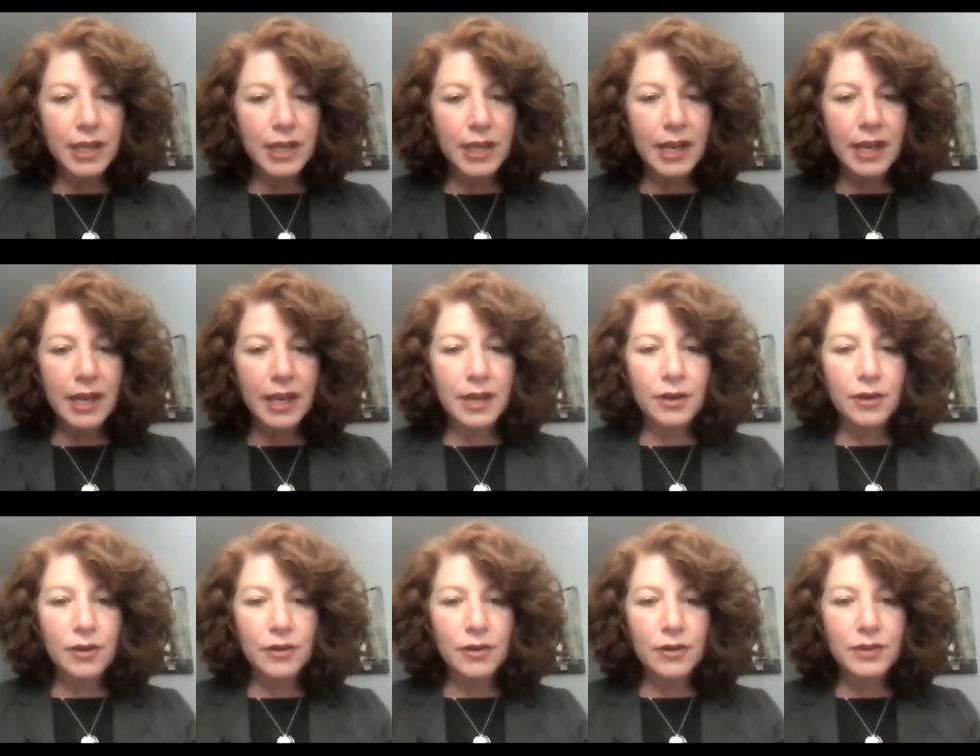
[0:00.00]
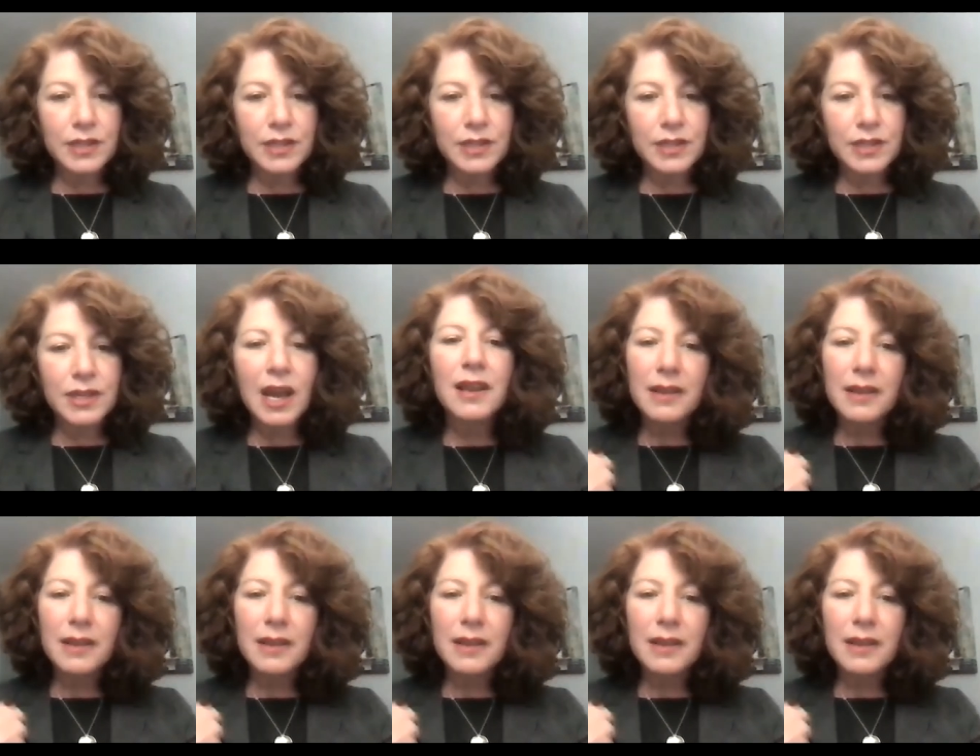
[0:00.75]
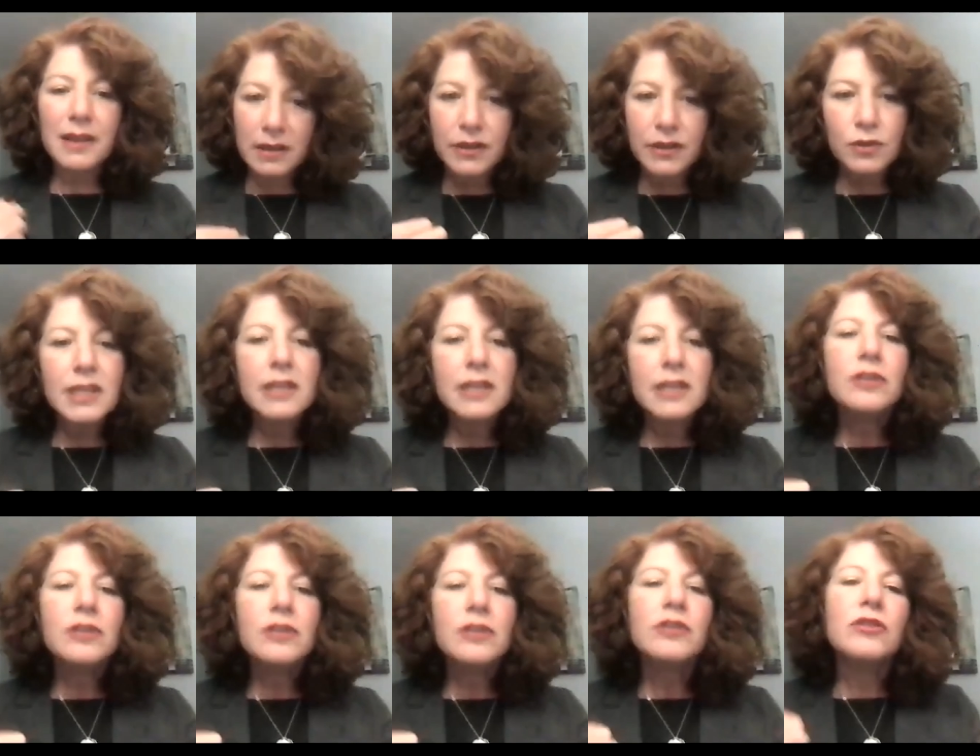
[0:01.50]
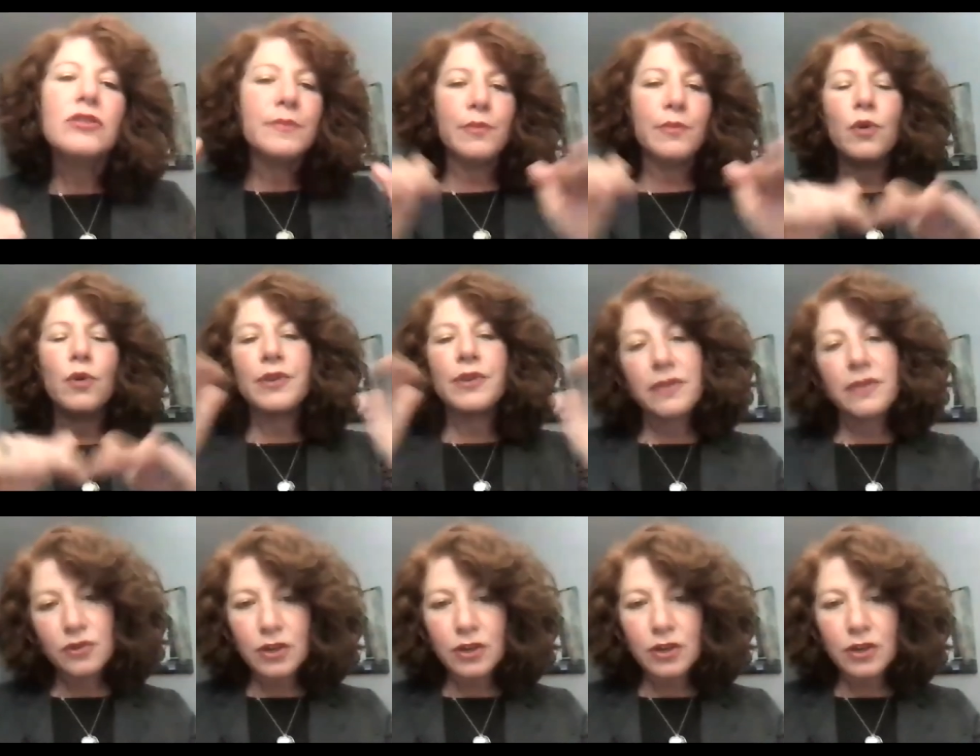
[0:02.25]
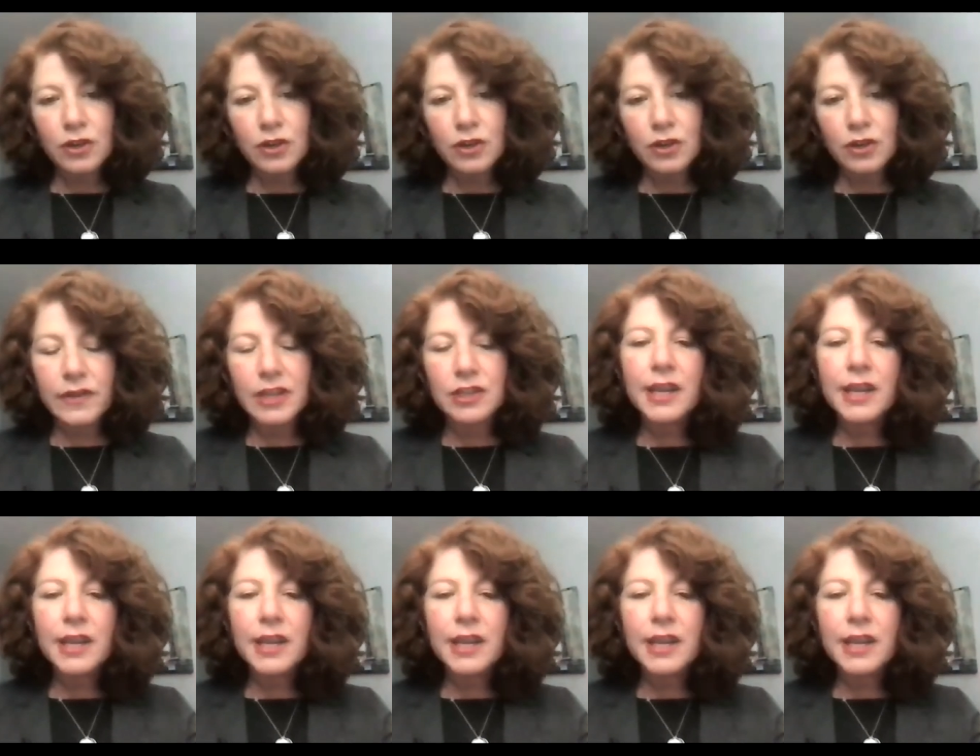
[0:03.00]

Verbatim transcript: not individual teachers, but more within the structure of education, that